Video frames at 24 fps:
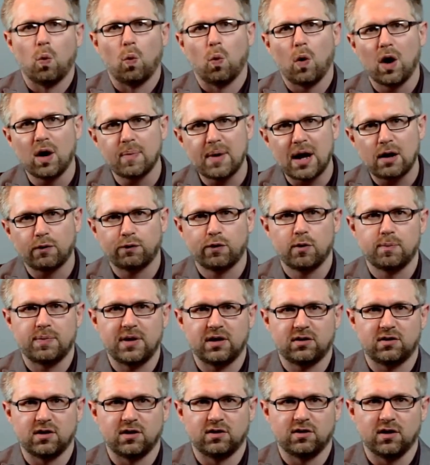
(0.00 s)
What about for
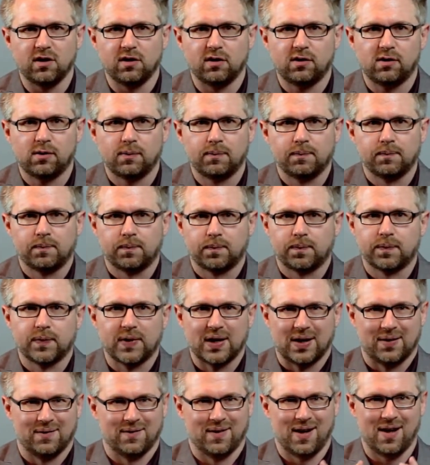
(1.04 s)
businesses?
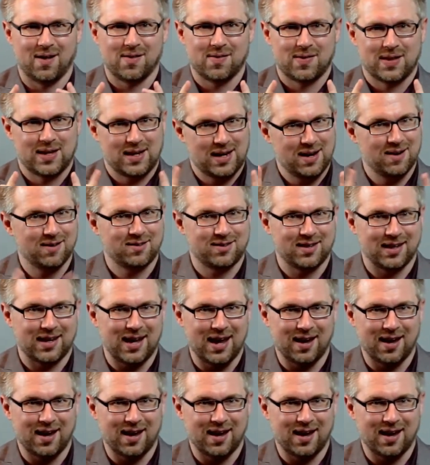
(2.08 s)
Well, here's the